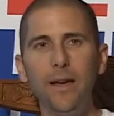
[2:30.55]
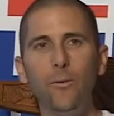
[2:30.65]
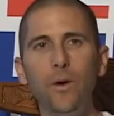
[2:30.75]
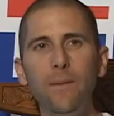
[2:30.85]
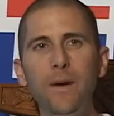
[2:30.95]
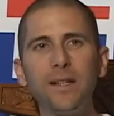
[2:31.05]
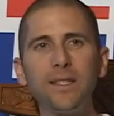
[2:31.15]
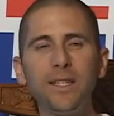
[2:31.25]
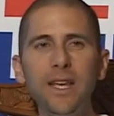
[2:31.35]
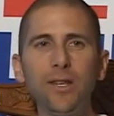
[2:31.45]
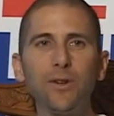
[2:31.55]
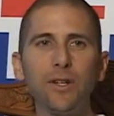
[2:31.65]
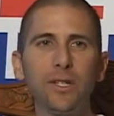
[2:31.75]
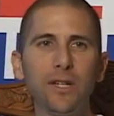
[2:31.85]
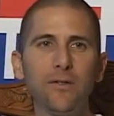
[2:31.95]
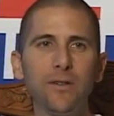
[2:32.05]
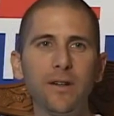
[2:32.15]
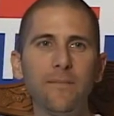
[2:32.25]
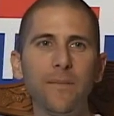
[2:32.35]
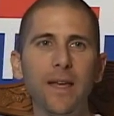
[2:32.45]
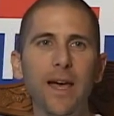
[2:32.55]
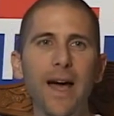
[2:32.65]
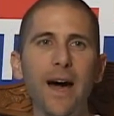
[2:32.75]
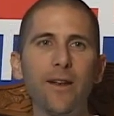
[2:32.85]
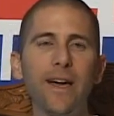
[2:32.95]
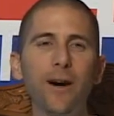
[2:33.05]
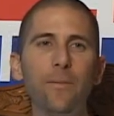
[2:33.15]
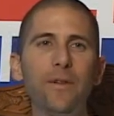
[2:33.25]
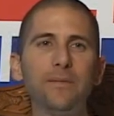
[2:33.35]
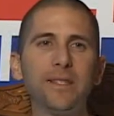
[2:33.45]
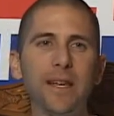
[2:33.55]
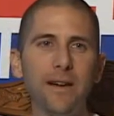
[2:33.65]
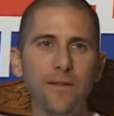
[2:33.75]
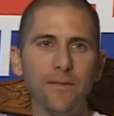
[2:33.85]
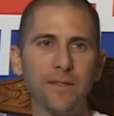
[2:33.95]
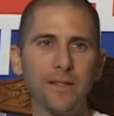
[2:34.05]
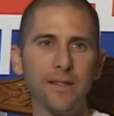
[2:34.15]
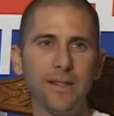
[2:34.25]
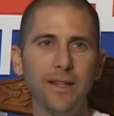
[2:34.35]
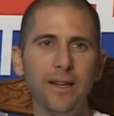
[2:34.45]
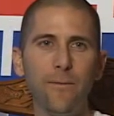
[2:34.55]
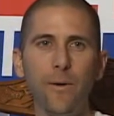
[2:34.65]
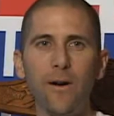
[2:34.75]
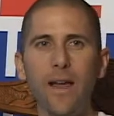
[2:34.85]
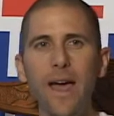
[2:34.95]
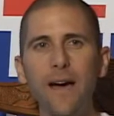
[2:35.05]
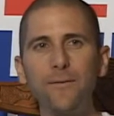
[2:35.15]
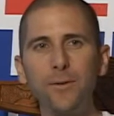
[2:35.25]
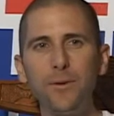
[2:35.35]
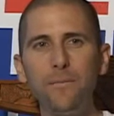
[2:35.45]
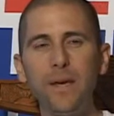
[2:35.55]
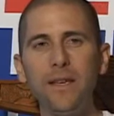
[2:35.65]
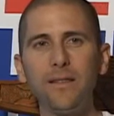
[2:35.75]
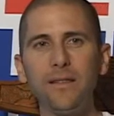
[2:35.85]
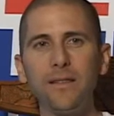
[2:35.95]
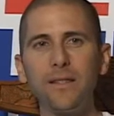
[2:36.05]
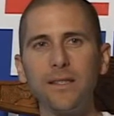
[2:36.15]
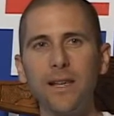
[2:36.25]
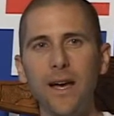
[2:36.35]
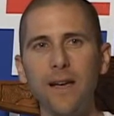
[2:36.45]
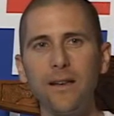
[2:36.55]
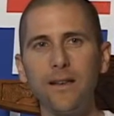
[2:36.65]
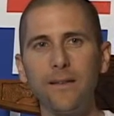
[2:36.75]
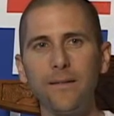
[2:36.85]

We must teach our children how to help themselves if we are to have true peace in the society.